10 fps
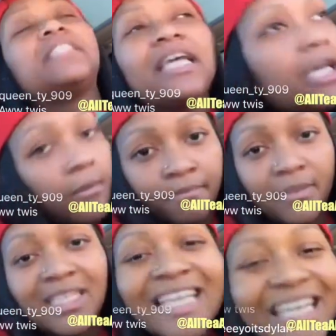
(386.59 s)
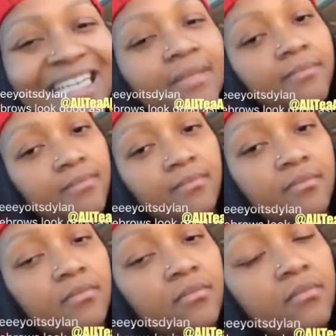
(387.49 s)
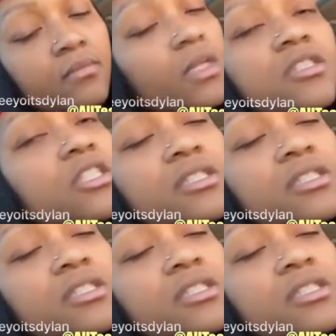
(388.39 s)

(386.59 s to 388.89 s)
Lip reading: them, leak them. It's shit's